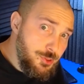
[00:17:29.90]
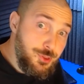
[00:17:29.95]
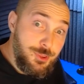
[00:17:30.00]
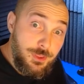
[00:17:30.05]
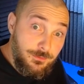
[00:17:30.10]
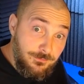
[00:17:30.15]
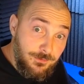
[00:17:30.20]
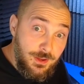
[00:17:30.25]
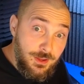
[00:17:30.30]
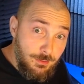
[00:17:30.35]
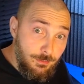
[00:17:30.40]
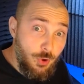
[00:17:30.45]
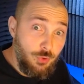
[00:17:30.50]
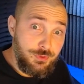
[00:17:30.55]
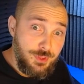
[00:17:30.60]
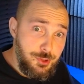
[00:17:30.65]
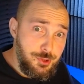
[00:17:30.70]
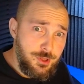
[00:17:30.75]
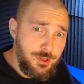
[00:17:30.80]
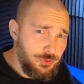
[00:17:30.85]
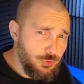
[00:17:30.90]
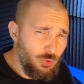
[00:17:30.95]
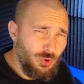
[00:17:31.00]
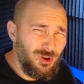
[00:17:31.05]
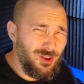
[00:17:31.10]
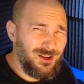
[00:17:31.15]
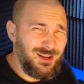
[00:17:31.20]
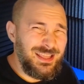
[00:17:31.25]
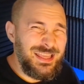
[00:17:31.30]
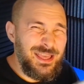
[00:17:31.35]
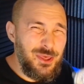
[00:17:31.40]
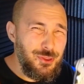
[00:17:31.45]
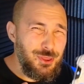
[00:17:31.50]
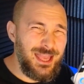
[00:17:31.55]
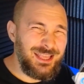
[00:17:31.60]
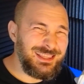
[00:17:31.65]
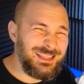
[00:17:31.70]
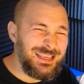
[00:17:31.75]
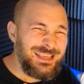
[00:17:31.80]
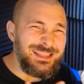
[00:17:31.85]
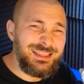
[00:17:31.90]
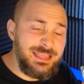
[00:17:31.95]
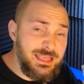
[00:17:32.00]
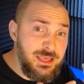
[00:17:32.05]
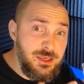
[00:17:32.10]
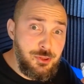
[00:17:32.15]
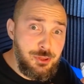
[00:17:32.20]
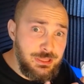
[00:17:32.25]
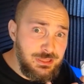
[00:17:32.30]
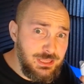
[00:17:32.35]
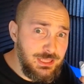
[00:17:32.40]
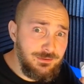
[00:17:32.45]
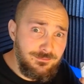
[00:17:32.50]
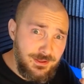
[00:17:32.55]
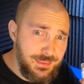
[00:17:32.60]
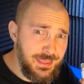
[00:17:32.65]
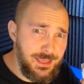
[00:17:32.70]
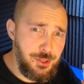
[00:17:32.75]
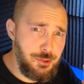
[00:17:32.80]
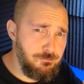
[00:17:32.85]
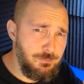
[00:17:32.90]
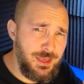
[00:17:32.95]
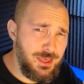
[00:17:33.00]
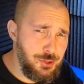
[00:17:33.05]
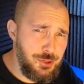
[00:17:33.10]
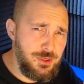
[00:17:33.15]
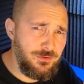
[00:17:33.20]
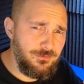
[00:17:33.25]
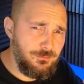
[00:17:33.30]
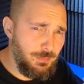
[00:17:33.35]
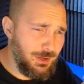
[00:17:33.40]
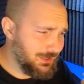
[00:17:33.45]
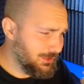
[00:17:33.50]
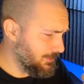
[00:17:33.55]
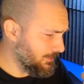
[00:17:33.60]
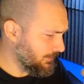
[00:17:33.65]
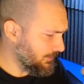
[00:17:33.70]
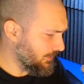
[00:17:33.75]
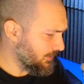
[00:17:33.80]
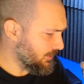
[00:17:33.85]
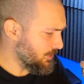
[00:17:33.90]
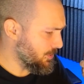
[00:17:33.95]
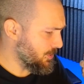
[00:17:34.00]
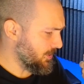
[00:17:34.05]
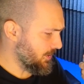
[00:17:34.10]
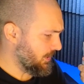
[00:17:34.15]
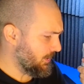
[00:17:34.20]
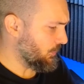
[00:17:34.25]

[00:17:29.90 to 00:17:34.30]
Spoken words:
the thing about this controller is that it isn't even expensive, my dear nerds.